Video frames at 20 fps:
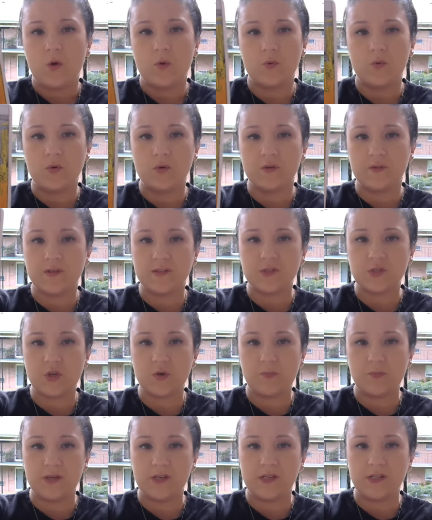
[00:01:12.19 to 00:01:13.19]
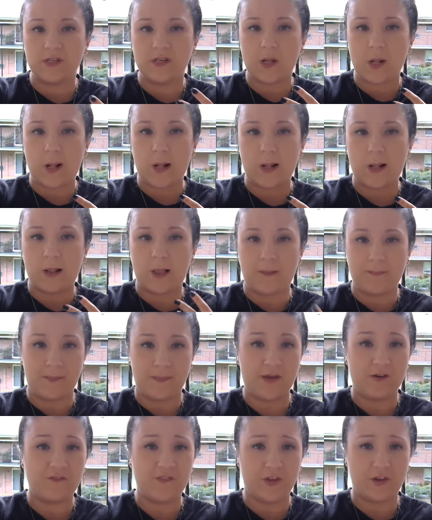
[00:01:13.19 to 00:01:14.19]
or this could be a
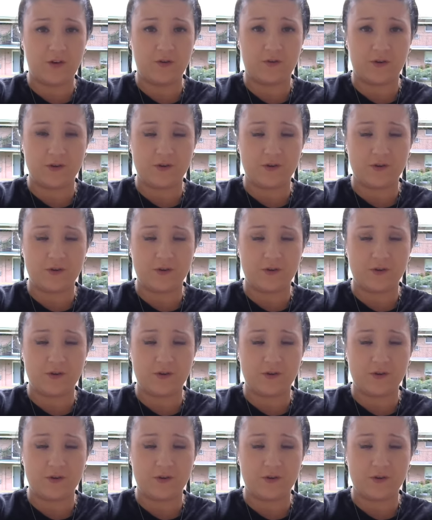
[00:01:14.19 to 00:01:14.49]
male figure